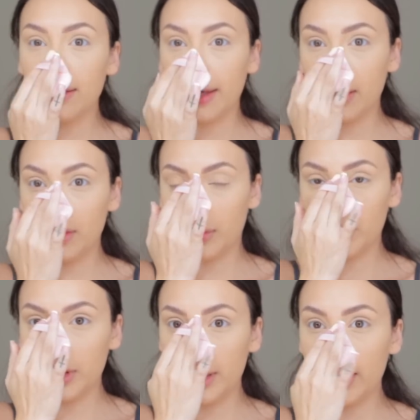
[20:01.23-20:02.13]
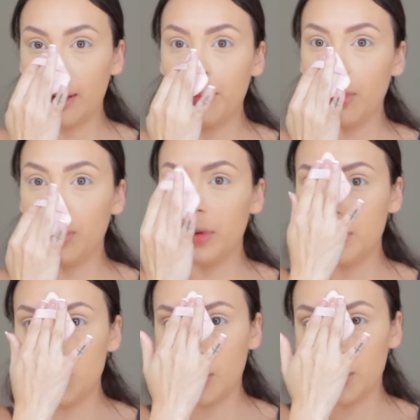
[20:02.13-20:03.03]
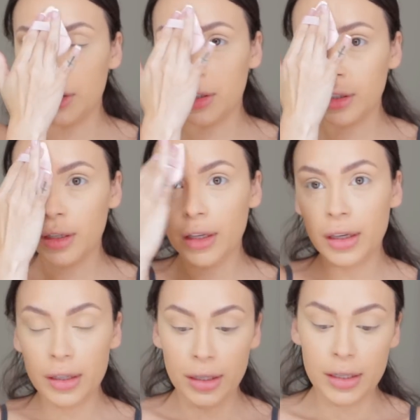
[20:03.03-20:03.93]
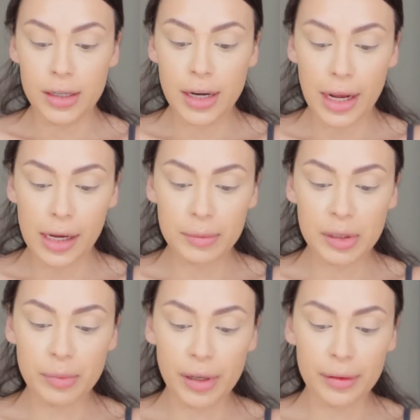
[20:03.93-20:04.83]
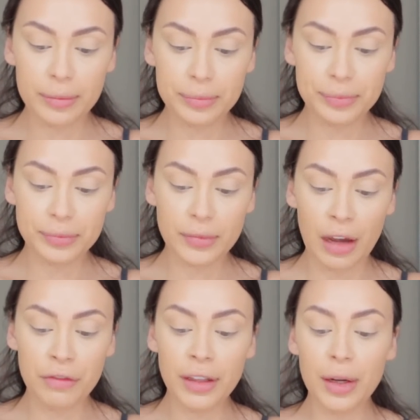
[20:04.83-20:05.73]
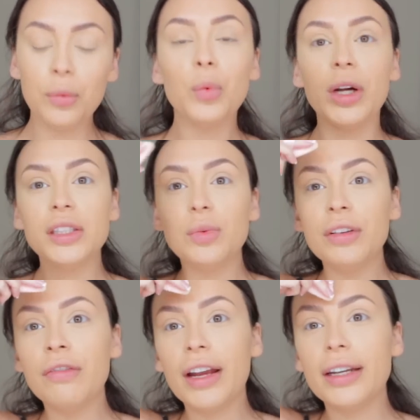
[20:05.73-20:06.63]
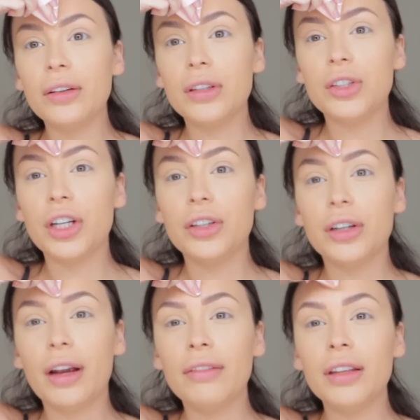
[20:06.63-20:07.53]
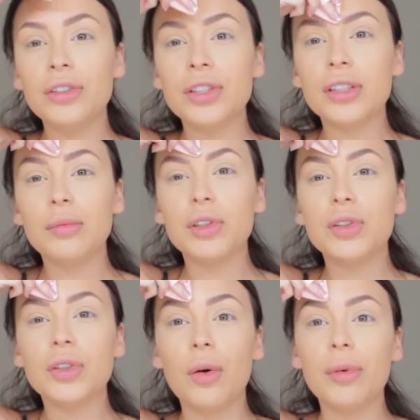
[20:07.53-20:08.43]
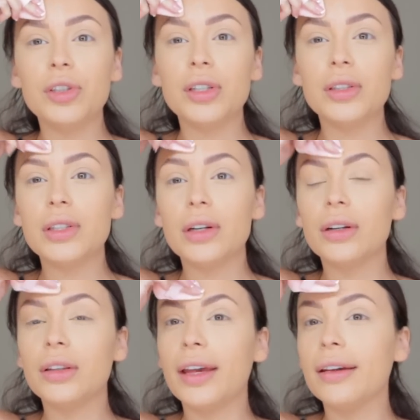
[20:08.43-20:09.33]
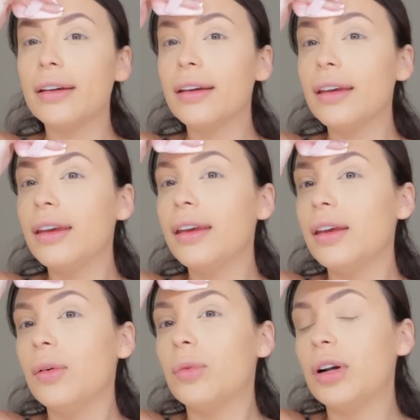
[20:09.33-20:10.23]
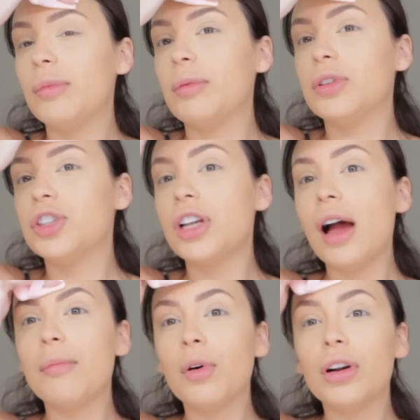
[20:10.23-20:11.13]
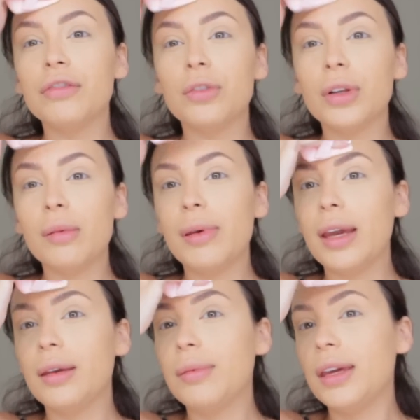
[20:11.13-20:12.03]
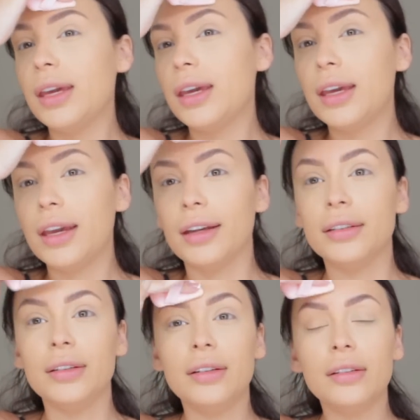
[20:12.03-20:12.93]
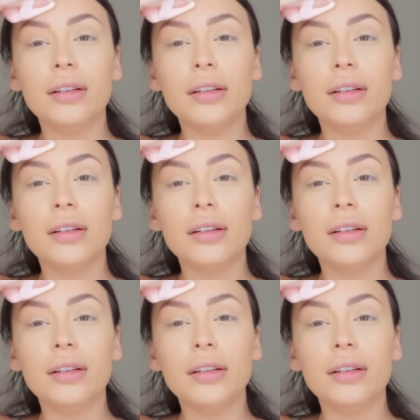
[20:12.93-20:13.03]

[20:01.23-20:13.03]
like, you know, we're looking at both gender names, but I feel like once we find out the gender, everything's just gonna be so much easier. Like, we're gonna be able to shop more for the baby, and